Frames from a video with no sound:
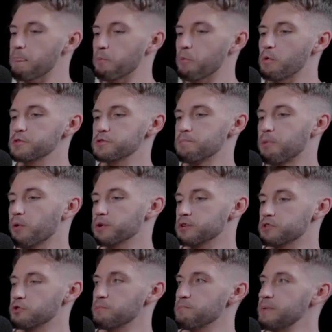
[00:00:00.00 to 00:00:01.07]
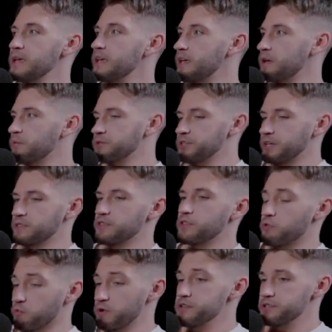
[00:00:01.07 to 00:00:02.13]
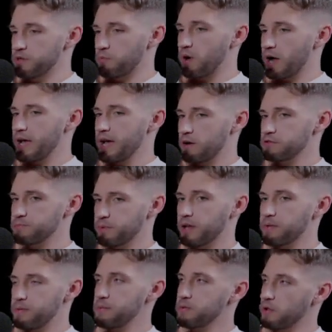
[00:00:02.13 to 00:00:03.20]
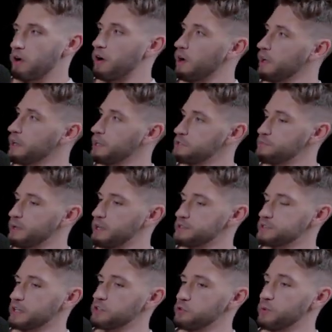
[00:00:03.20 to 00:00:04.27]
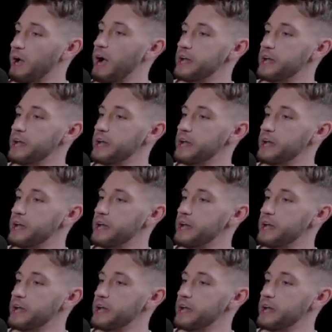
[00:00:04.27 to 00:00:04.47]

what was important to me was like the reason why I was bringing people on is because like, dude,